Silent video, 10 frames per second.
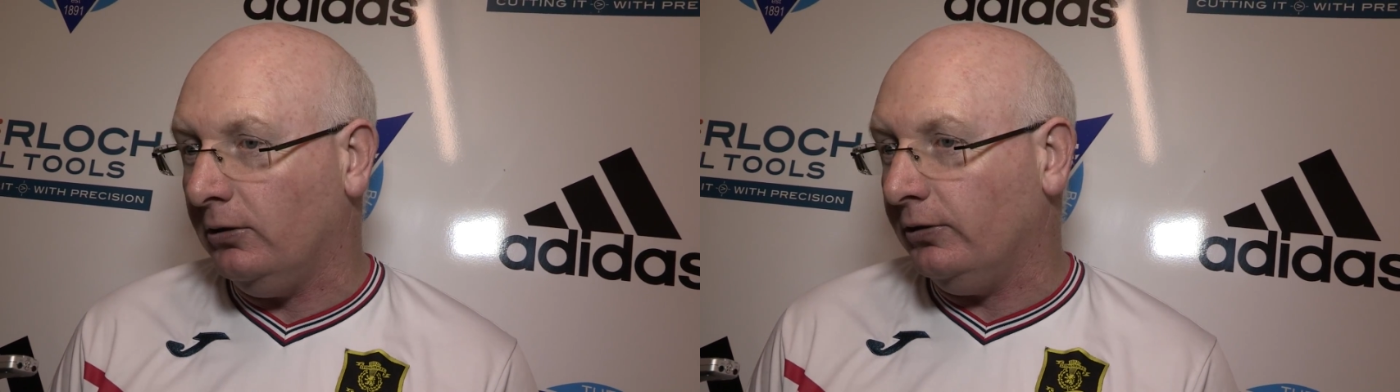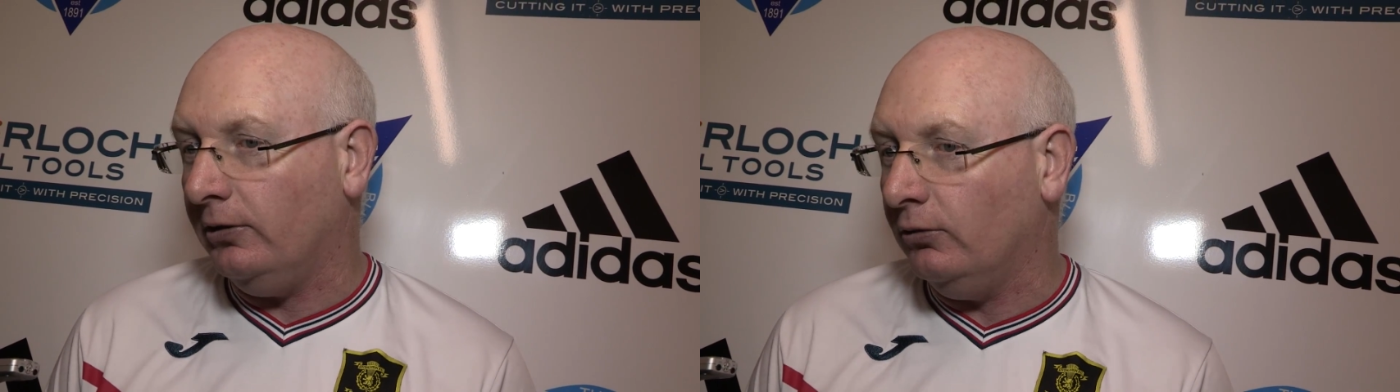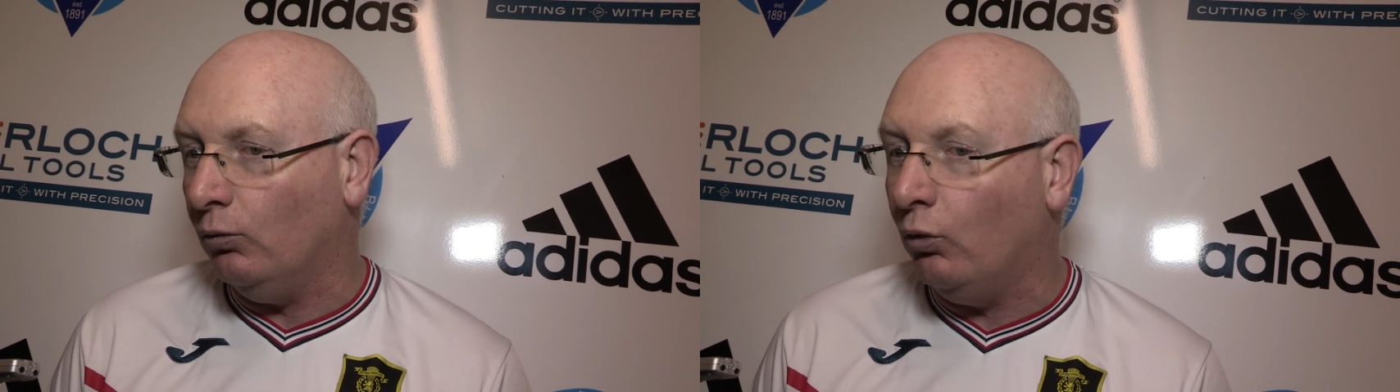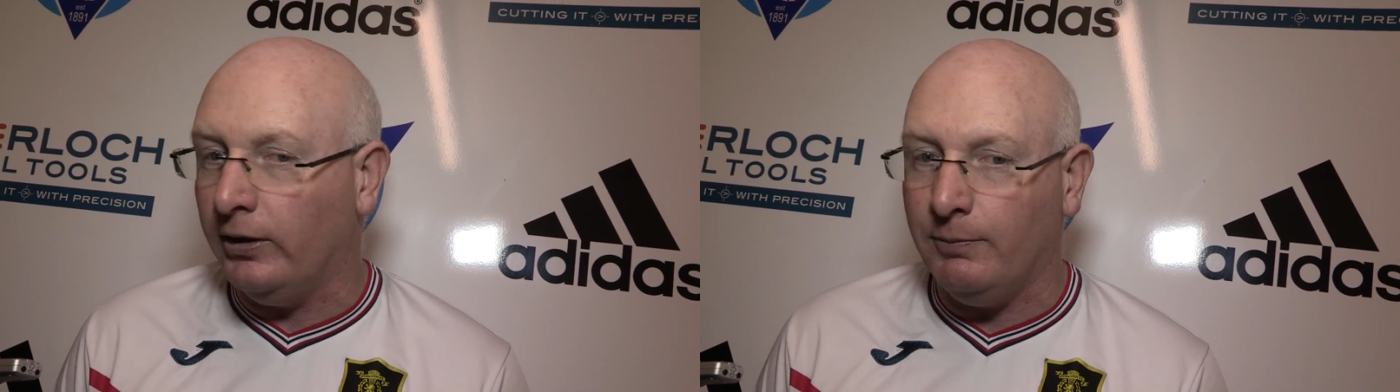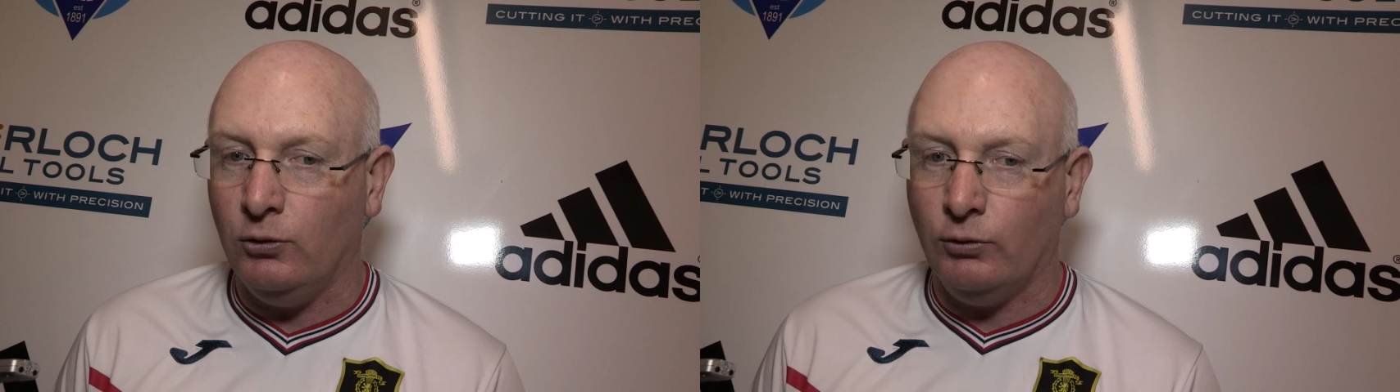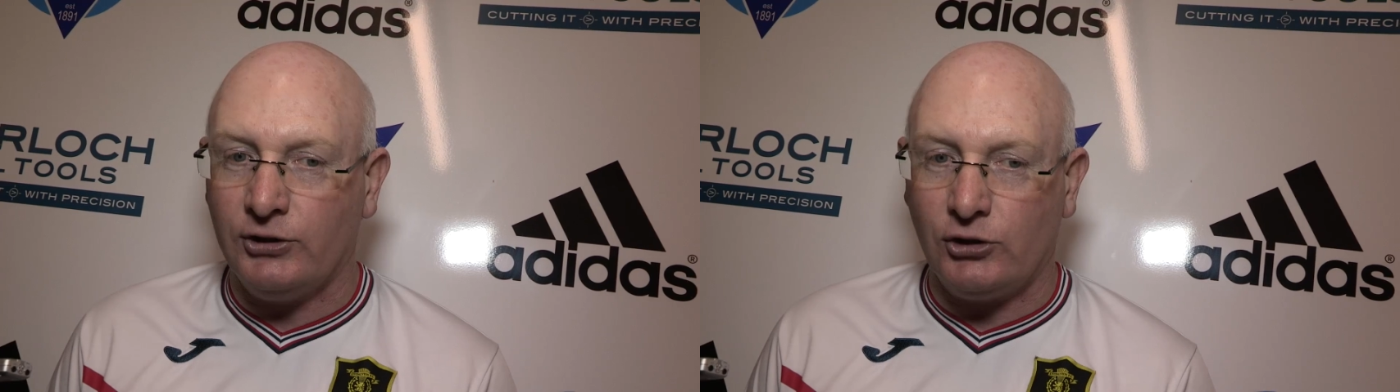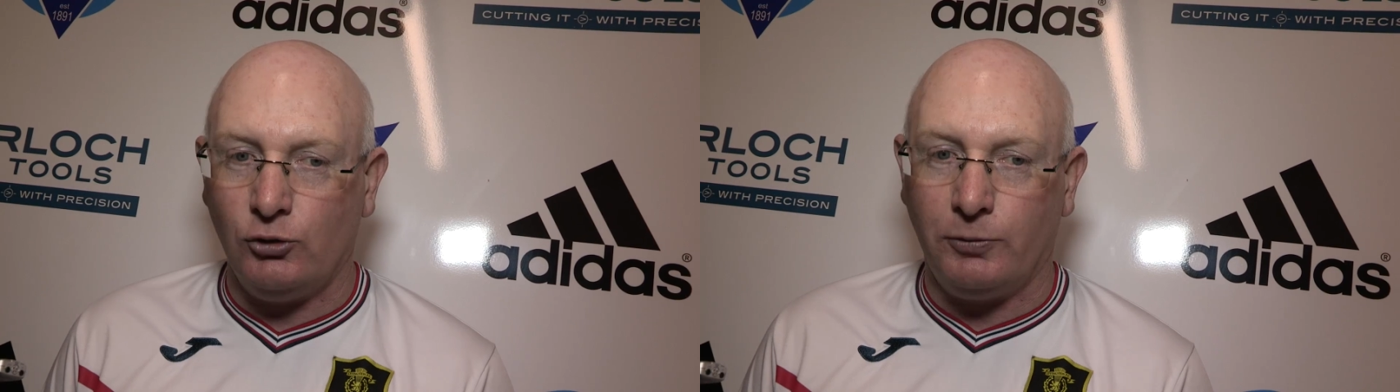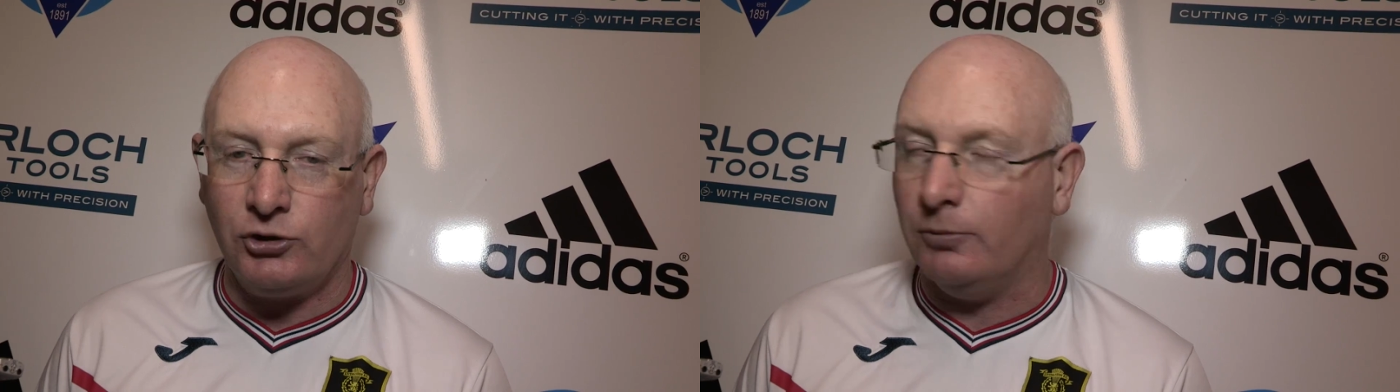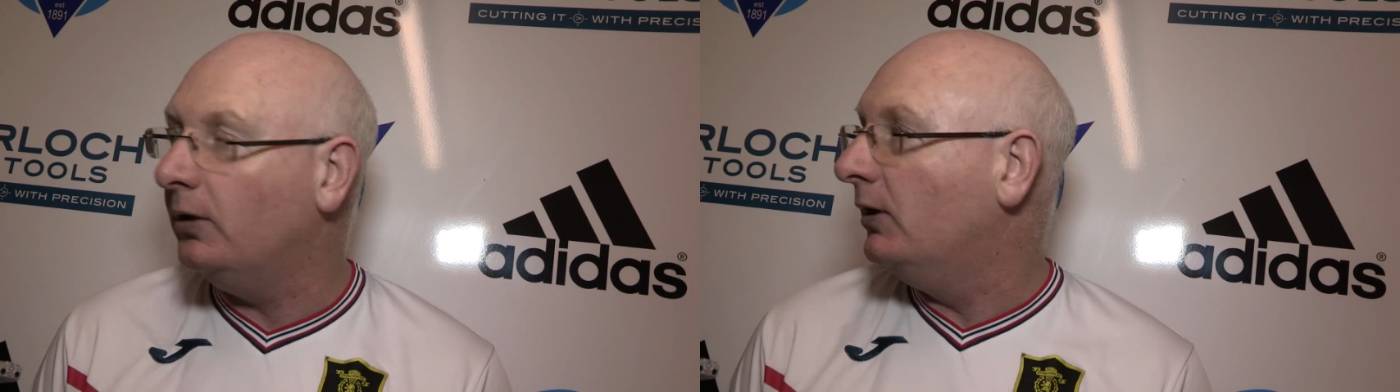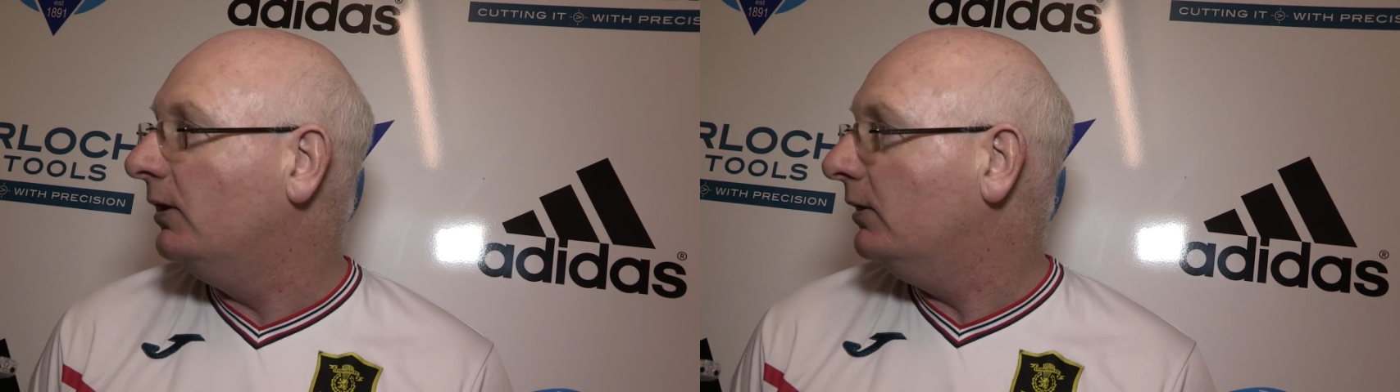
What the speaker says: You know, you don't want to be known as a super sub